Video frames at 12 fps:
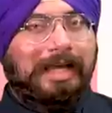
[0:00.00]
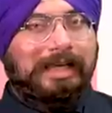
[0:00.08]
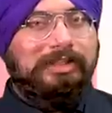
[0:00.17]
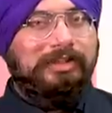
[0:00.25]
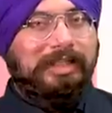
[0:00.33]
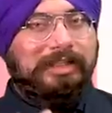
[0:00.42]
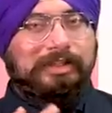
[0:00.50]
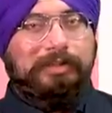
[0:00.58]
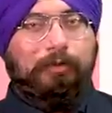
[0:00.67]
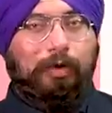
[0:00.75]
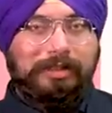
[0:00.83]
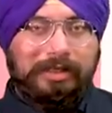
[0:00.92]
exchanged
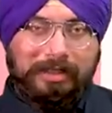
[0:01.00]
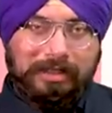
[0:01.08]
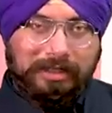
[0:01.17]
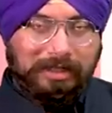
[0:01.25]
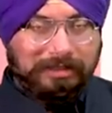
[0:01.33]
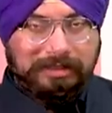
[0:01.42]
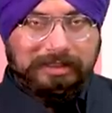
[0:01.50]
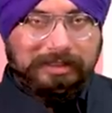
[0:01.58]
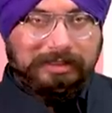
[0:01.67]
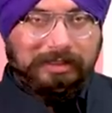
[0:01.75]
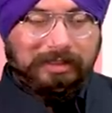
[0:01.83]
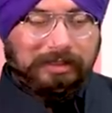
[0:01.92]
for their
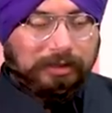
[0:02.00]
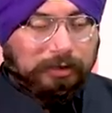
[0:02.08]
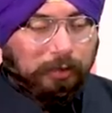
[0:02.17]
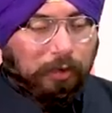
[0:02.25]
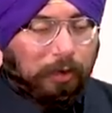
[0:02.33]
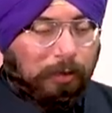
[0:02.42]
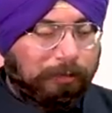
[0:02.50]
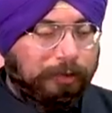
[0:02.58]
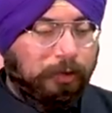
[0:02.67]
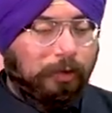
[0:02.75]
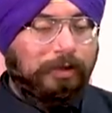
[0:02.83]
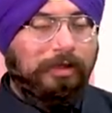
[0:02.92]
currencies. So
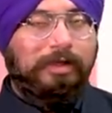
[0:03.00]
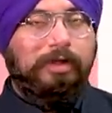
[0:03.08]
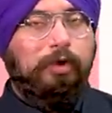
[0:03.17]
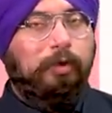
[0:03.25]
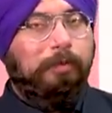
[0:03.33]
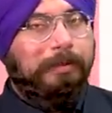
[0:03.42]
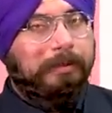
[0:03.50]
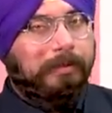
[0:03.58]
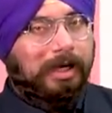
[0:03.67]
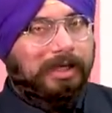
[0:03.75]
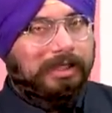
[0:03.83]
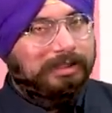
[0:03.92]
offshore rupee
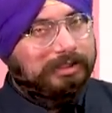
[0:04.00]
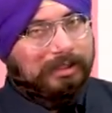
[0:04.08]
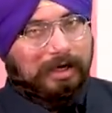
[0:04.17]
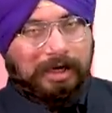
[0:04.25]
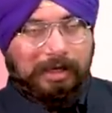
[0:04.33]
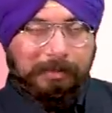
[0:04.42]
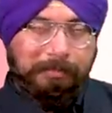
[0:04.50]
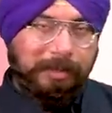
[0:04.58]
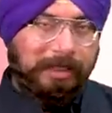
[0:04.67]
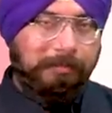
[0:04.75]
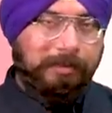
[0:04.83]
markets are being